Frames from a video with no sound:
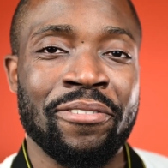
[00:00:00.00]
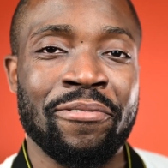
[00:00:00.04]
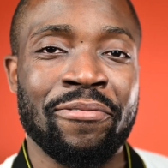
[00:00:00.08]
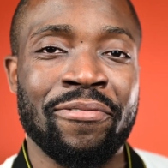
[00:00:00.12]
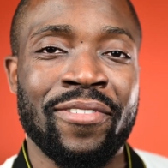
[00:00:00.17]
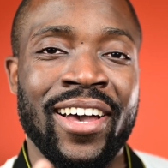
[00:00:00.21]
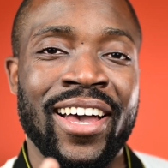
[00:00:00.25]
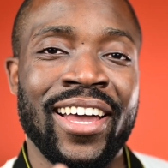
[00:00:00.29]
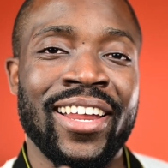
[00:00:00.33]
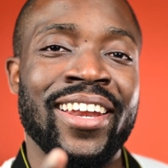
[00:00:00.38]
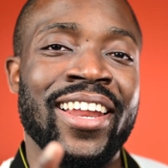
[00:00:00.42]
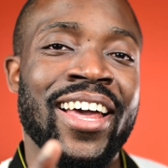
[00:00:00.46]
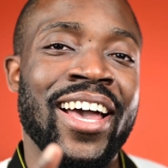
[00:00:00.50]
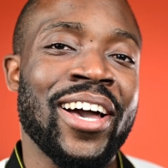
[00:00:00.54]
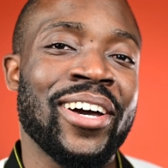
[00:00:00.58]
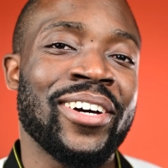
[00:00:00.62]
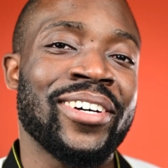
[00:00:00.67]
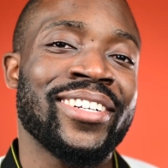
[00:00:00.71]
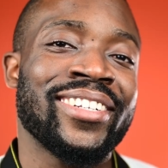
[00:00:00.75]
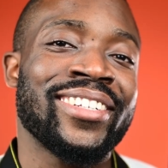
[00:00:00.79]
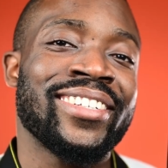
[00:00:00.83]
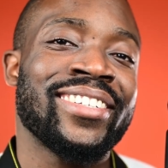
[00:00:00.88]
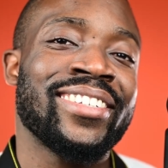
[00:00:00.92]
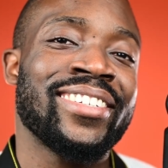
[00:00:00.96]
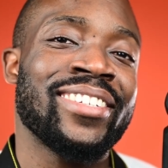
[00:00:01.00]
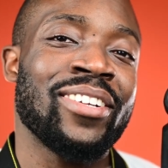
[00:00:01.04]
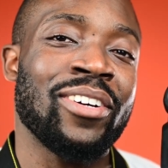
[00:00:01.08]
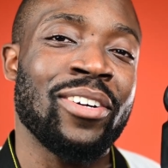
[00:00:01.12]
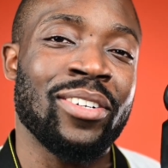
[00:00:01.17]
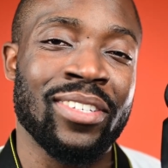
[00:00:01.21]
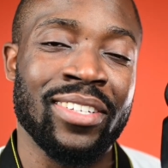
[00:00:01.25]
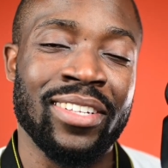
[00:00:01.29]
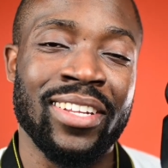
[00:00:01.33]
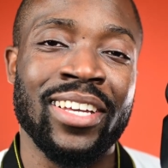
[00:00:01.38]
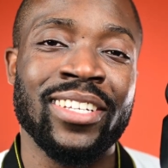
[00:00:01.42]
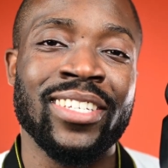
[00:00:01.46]
Find out
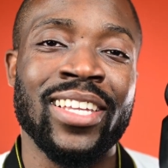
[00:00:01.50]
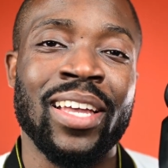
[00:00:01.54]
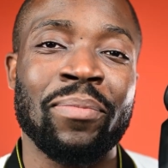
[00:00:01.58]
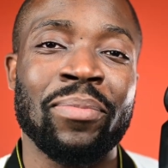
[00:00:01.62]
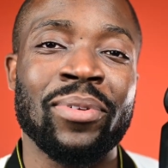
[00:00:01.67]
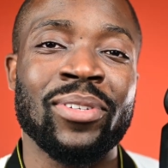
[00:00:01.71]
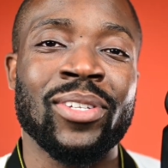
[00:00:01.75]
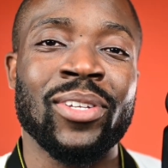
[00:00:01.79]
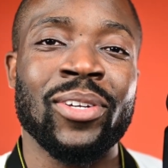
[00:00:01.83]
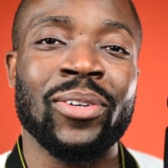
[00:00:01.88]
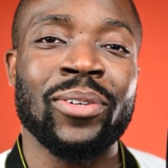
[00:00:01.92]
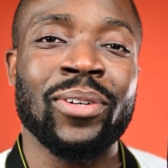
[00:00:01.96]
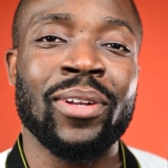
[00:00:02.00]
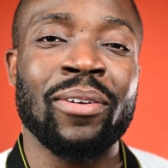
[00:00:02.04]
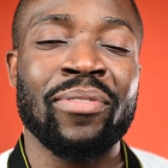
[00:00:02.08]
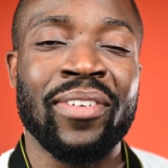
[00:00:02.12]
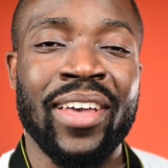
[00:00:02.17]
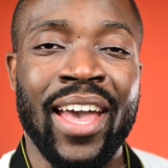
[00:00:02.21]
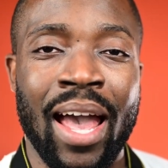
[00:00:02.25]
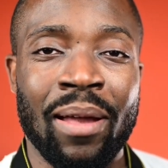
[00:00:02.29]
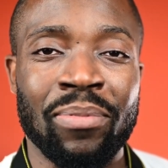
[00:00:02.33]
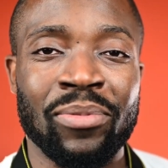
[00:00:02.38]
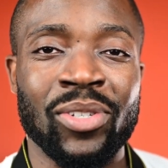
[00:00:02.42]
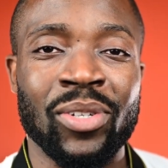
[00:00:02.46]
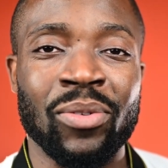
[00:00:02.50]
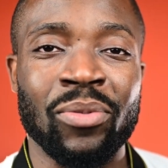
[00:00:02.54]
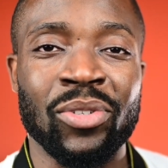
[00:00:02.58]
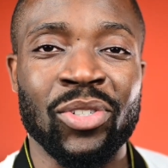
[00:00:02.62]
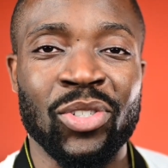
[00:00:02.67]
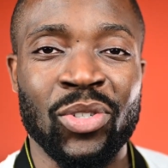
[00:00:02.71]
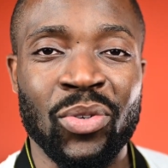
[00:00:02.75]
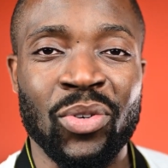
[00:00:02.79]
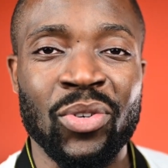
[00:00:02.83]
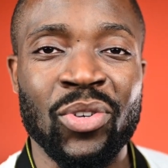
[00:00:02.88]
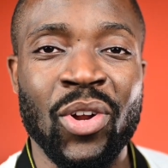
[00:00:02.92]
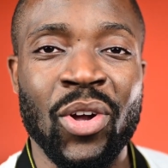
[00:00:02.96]
on today's episode of Capture with
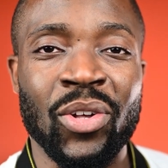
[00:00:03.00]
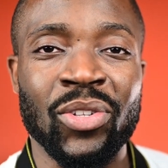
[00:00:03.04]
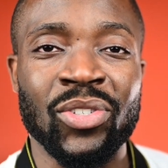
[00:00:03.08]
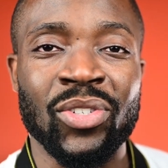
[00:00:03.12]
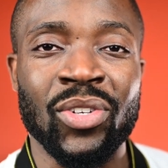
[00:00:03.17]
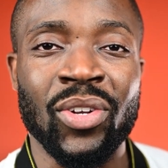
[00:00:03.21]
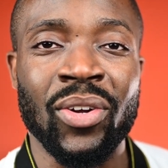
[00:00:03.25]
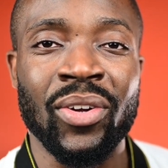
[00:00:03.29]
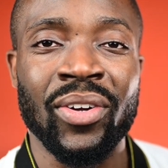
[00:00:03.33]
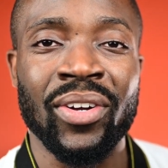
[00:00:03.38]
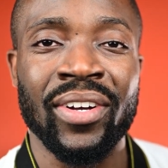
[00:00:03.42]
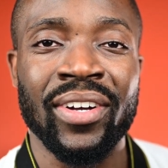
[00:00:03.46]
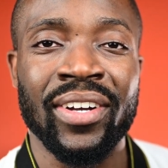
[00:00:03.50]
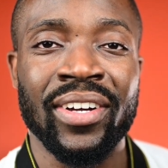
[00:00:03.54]
Chukwunonso.